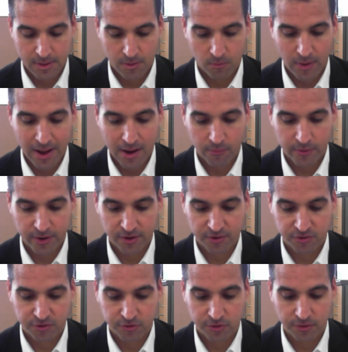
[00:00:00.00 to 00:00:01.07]
Wow, where
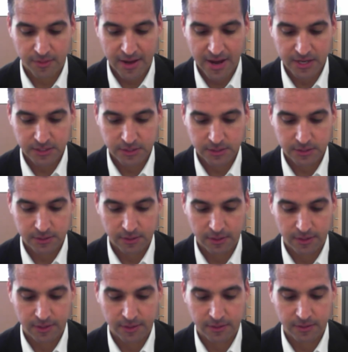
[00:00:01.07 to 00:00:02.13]
did you do that?
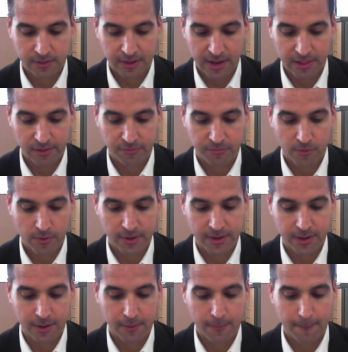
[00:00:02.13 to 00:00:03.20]
In
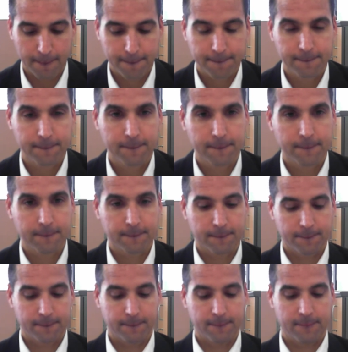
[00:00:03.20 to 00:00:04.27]
California.
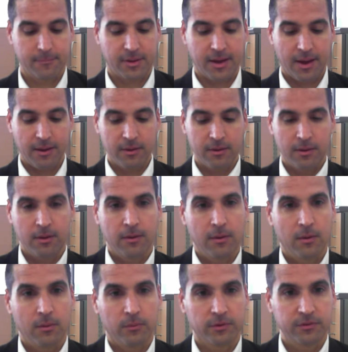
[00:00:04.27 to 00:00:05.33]
Okay,
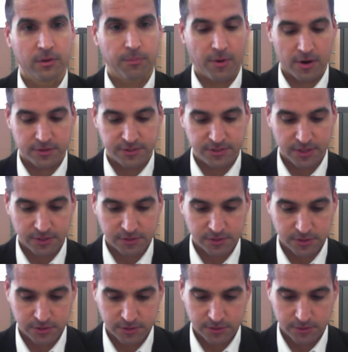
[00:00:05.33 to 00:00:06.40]
we'll do part
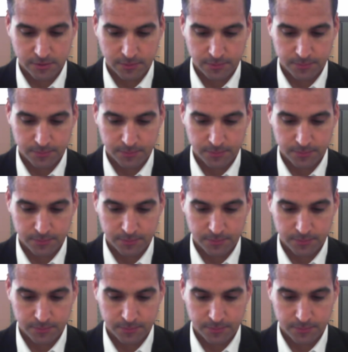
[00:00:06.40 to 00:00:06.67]
six.